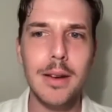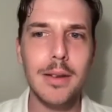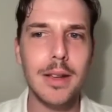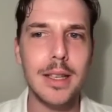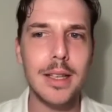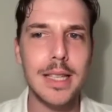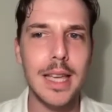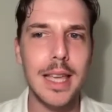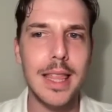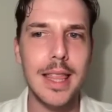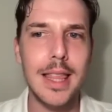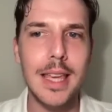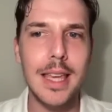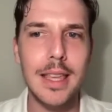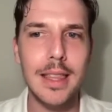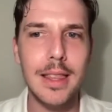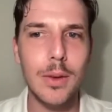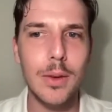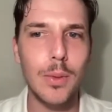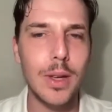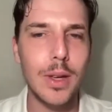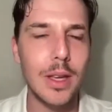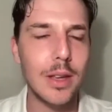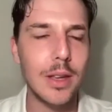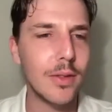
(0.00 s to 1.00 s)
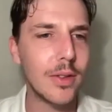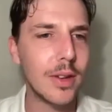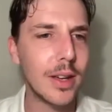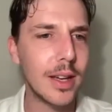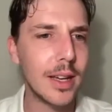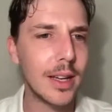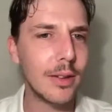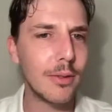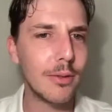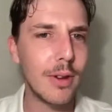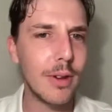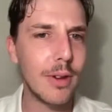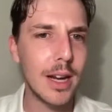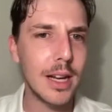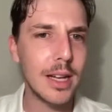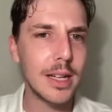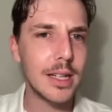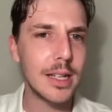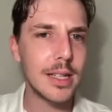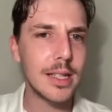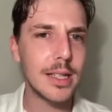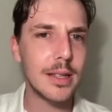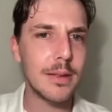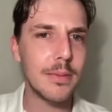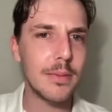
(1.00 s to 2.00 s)
Because I think that we have run
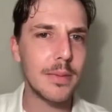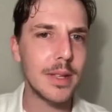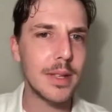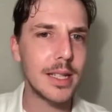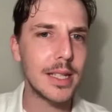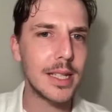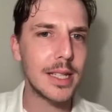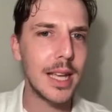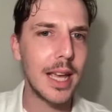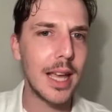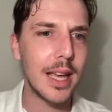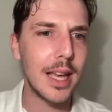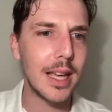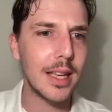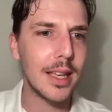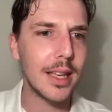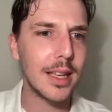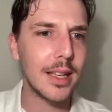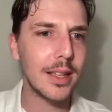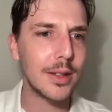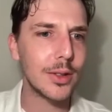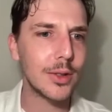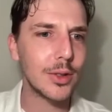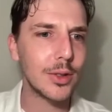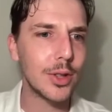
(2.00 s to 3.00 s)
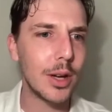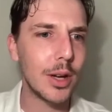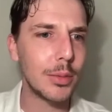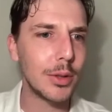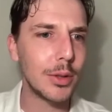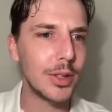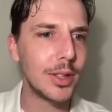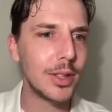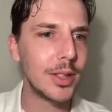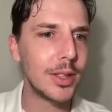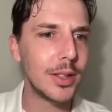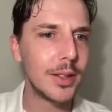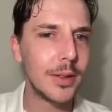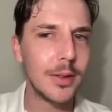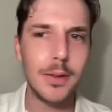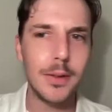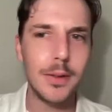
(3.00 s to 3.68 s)
into some tech trouble.